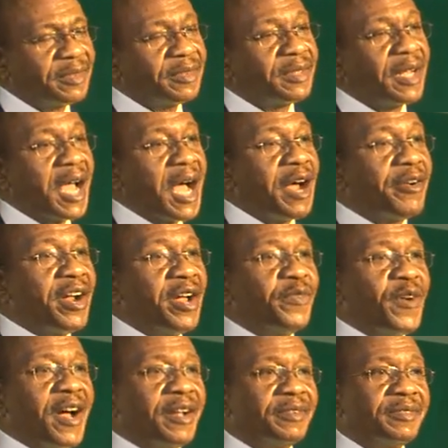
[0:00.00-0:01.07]

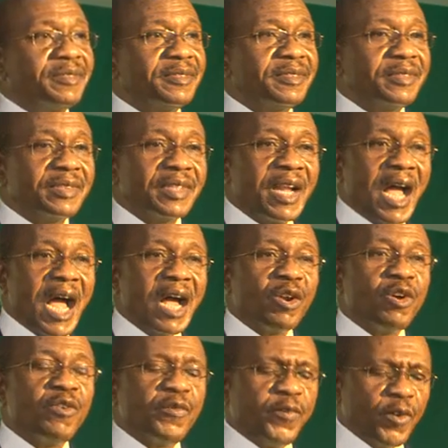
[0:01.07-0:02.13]
However, and
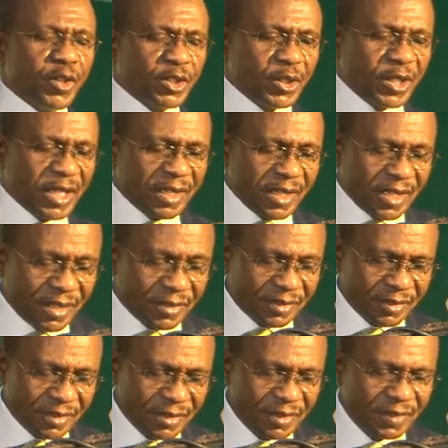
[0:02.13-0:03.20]
unfortunately,
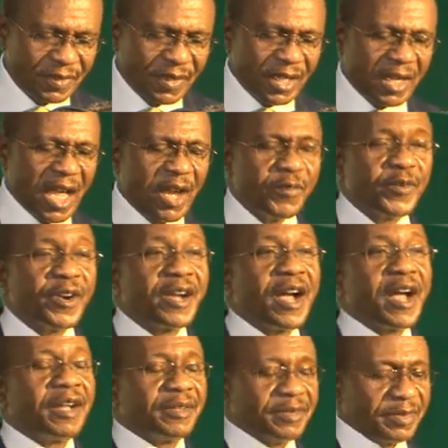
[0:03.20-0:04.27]
in Africa,
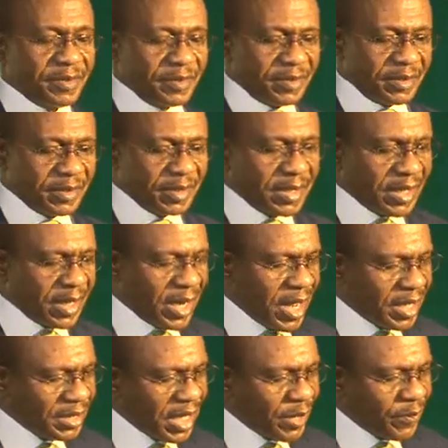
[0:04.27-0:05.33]
less
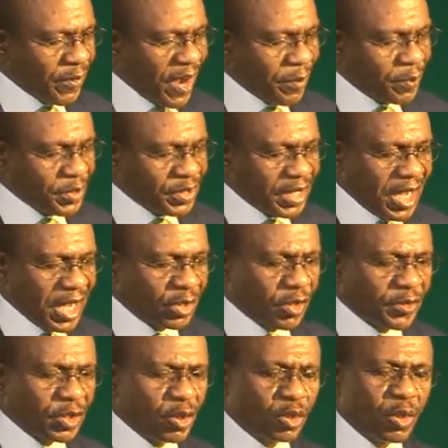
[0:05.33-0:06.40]
than 5% of the
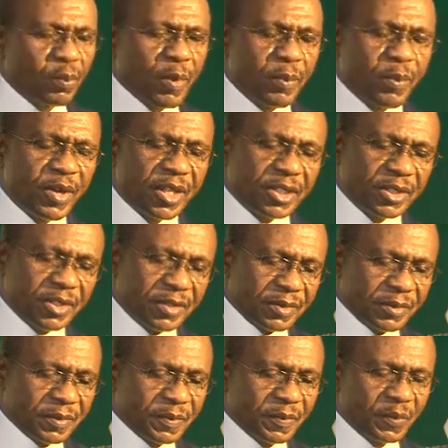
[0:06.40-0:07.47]
total population
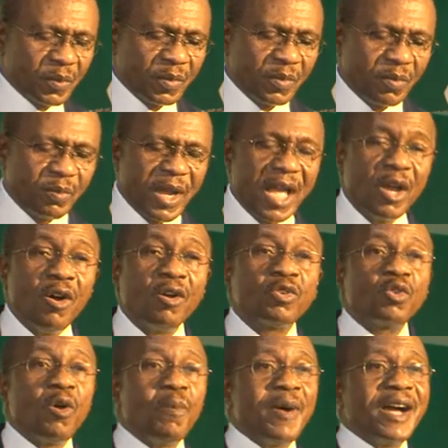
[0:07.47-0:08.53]
by
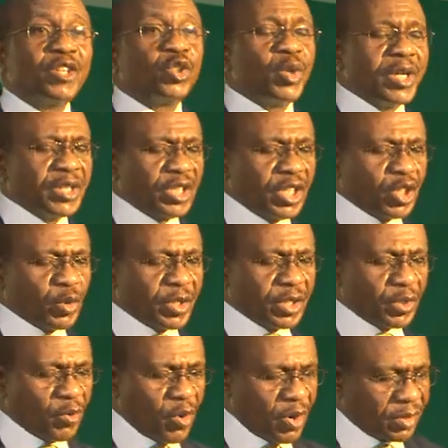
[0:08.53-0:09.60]
October
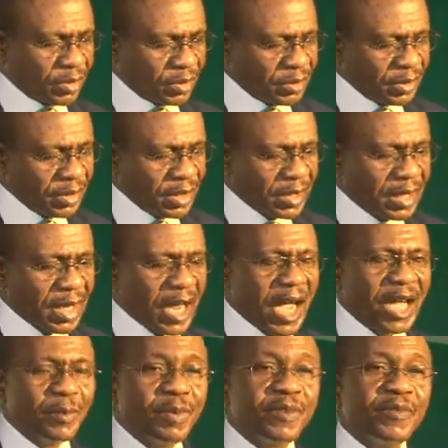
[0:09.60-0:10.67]
2021
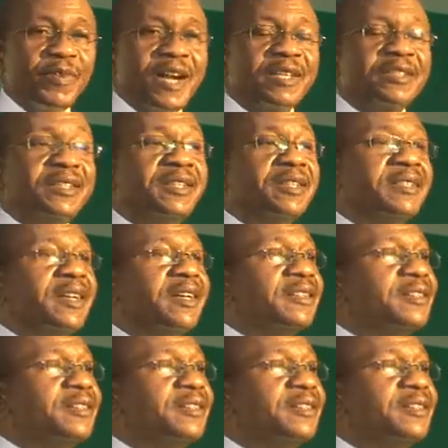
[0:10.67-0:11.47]
had been vaccinated.